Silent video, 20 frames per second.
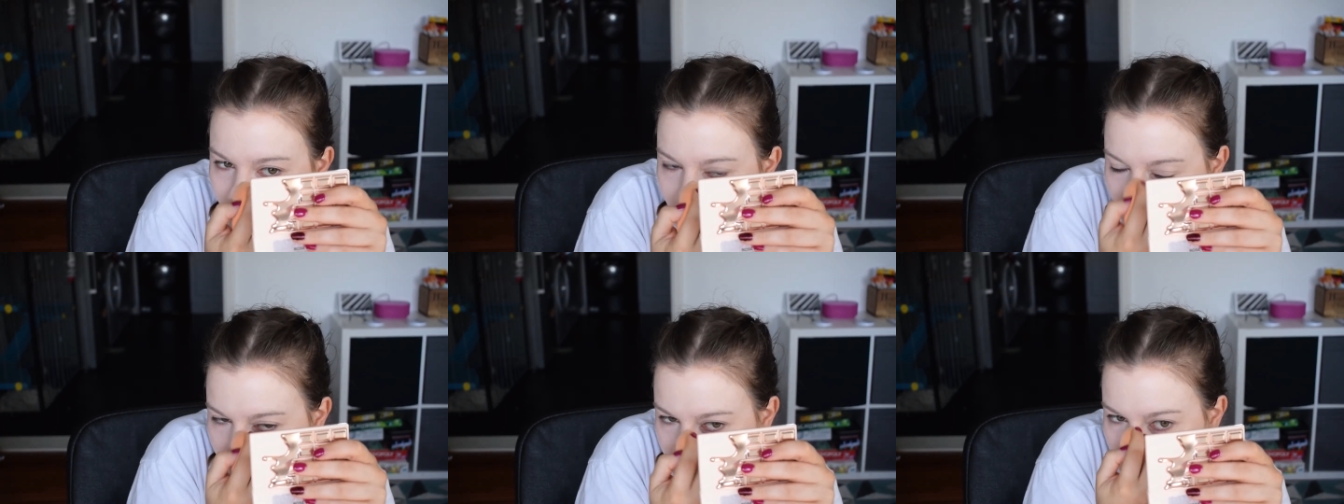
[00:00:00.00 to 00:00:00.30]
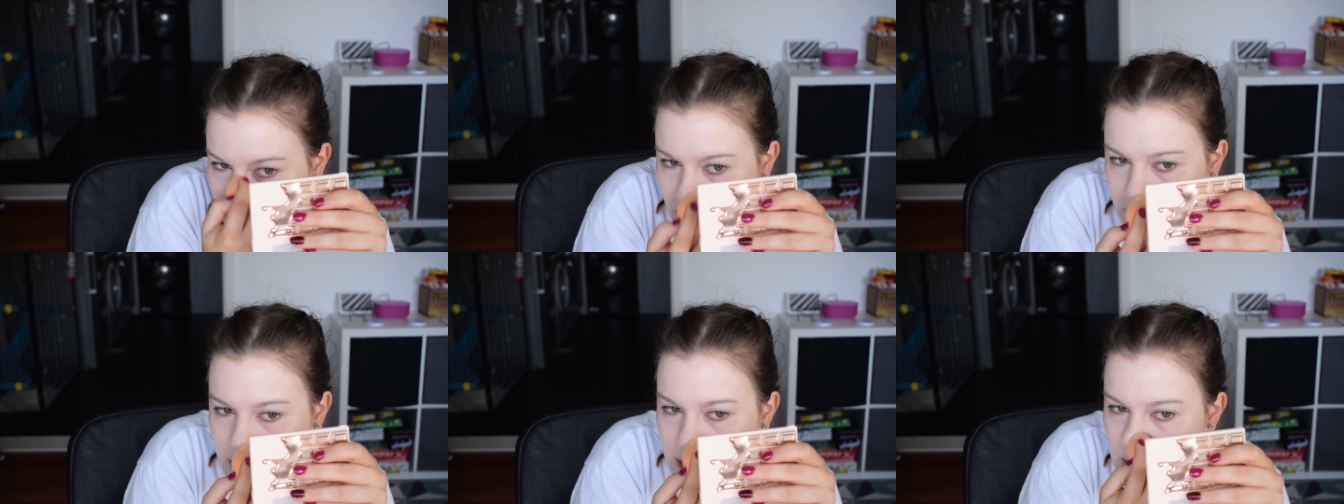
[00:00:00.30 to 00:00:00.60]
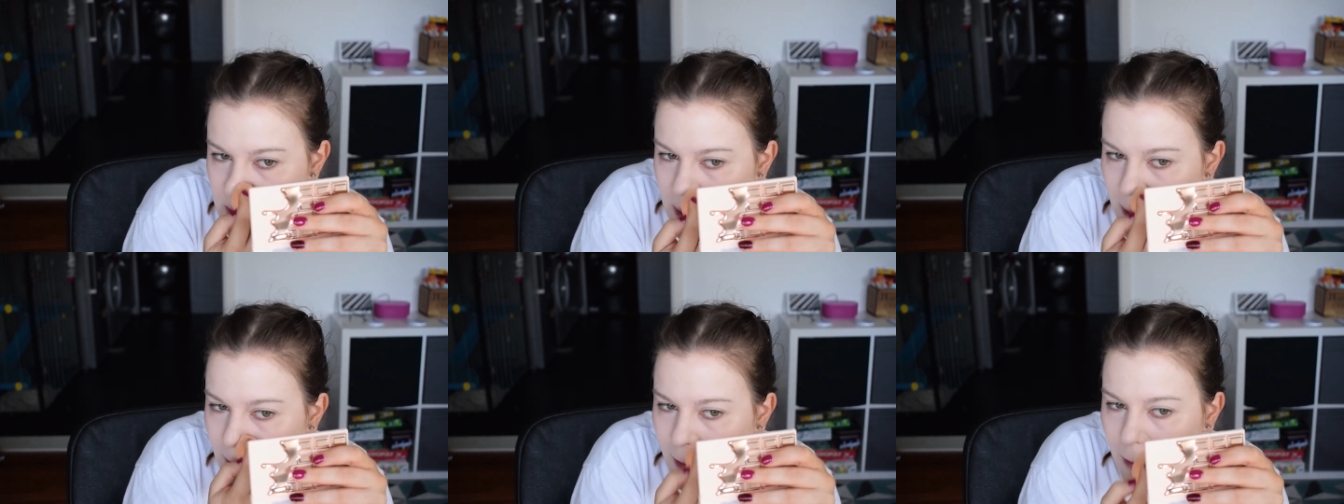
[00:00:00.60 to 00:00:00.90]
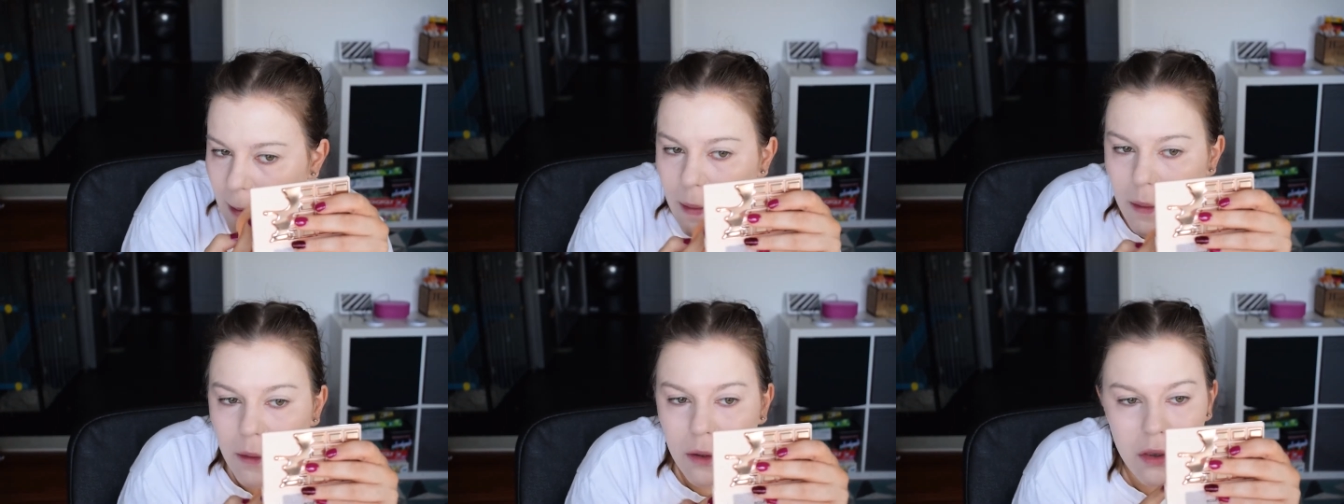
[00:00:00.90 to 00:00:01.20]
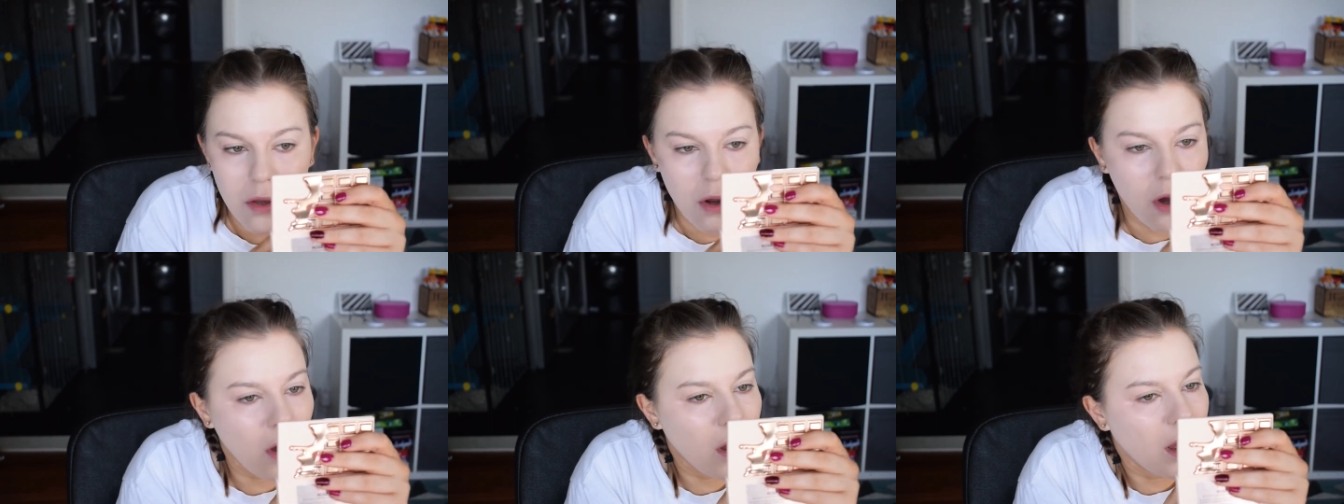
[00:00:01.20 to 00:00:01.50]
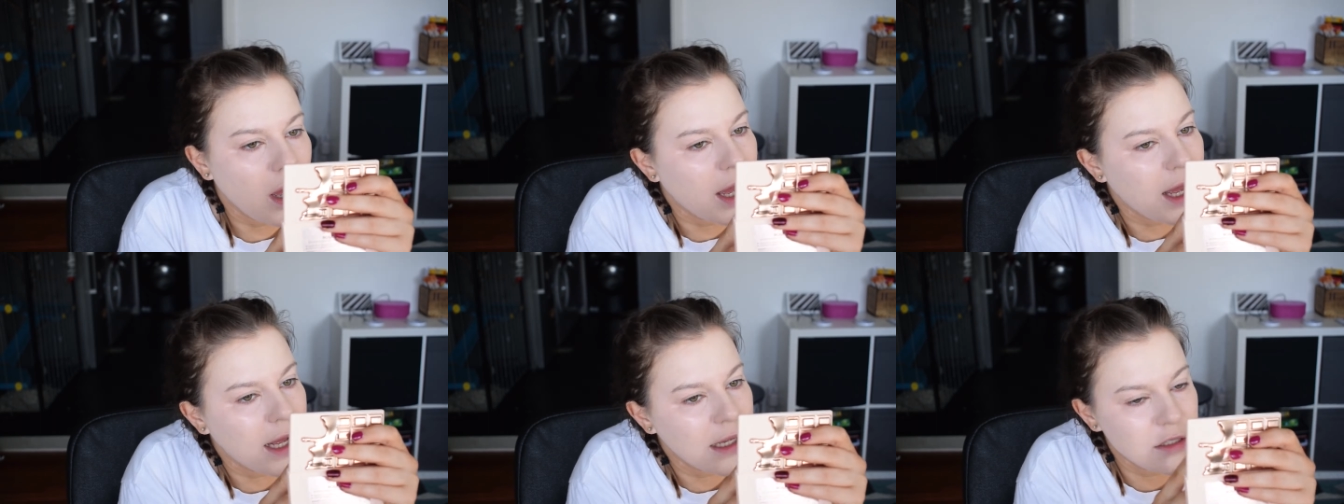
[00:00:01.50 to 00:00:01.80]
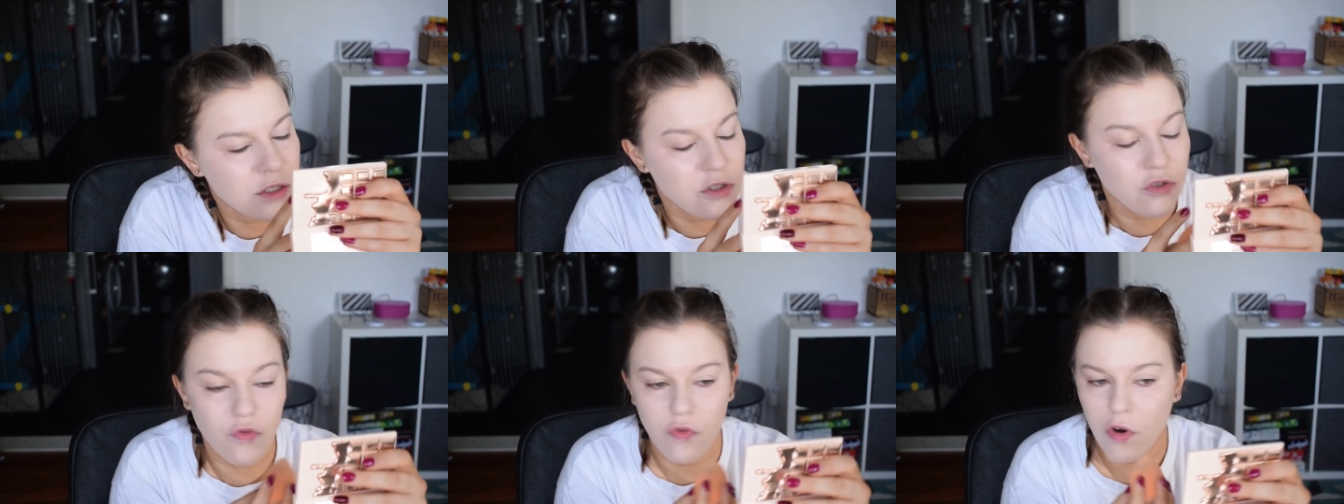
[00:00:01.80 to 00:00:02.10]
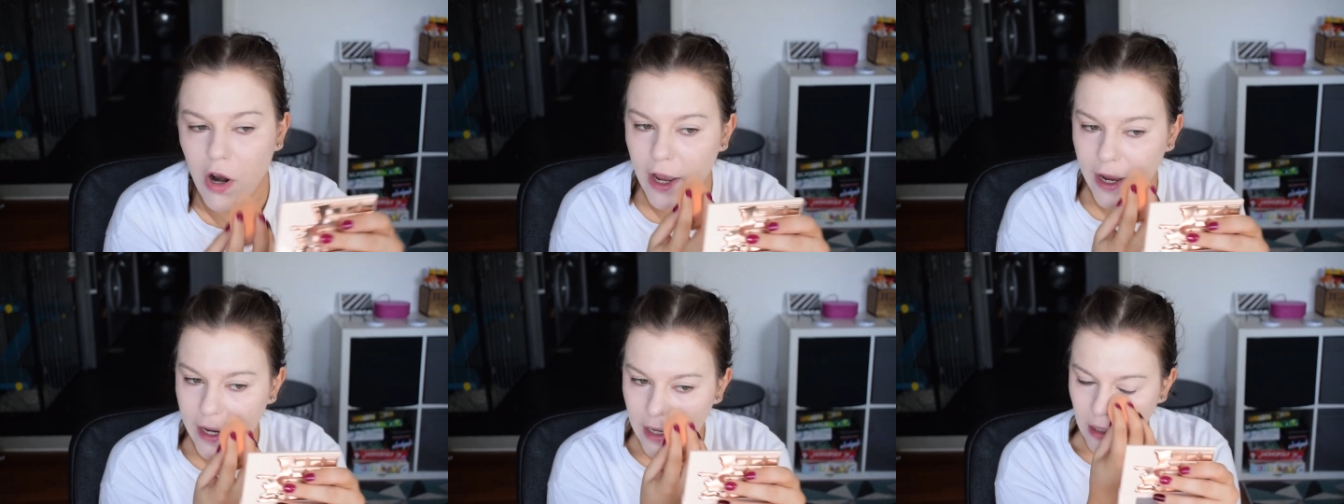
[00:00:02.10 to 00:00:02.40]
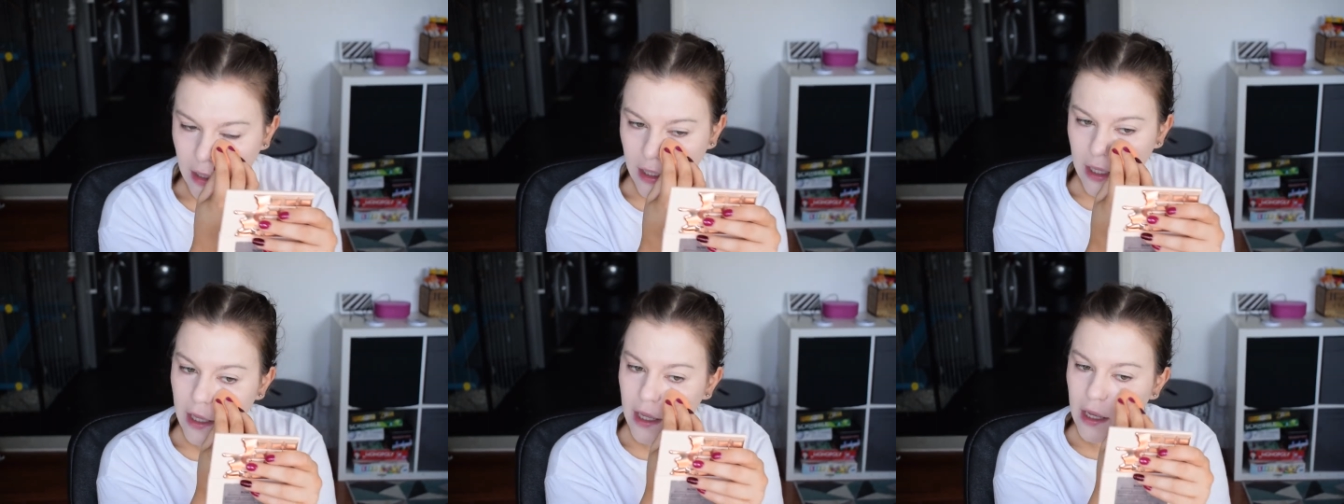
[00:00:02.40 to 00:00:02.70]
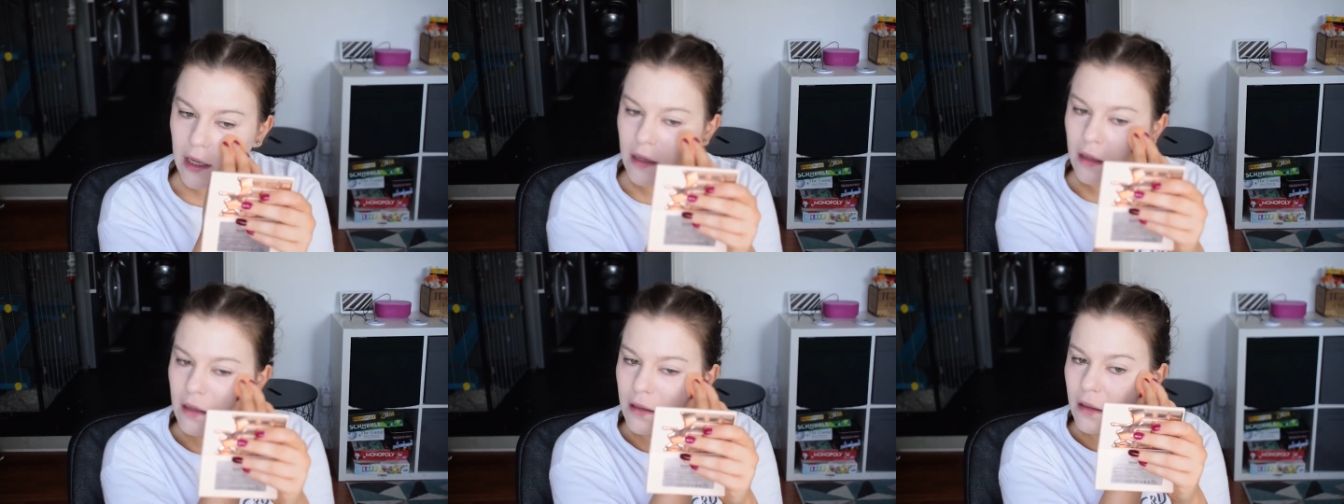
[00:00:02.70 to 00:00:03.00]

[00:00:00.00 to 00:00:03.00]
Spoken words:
It's not as dry looking